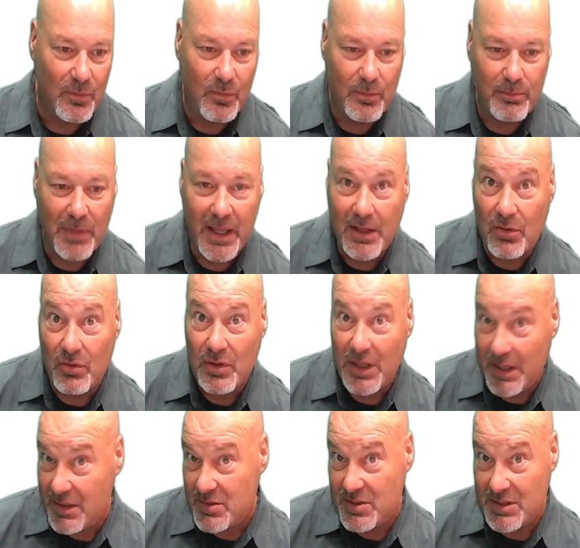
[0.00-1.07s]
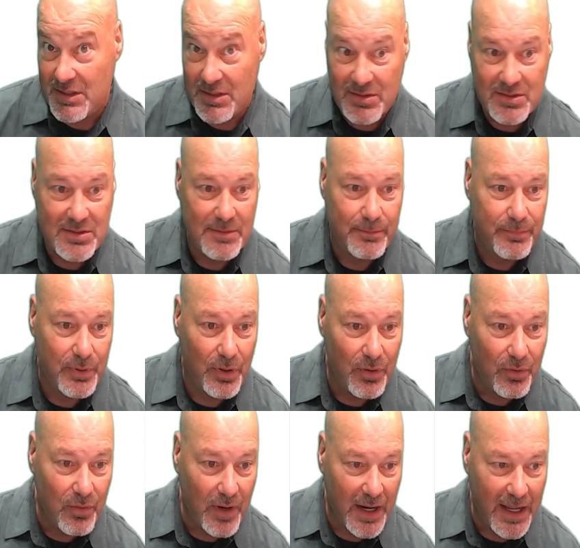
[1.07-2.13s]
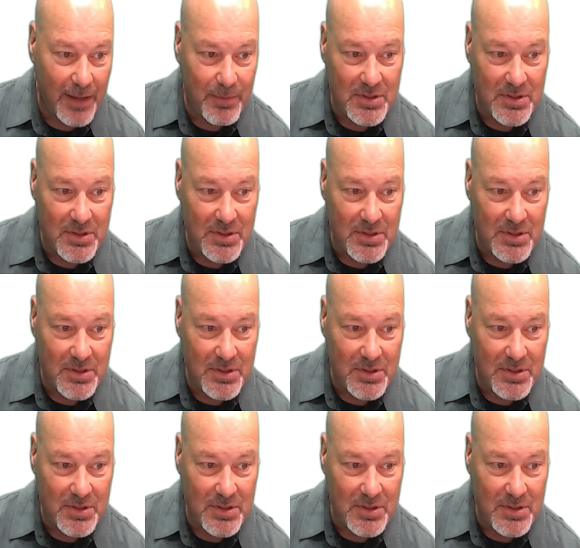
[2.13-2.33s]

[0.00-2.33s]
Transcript: Michael Kitcey's program.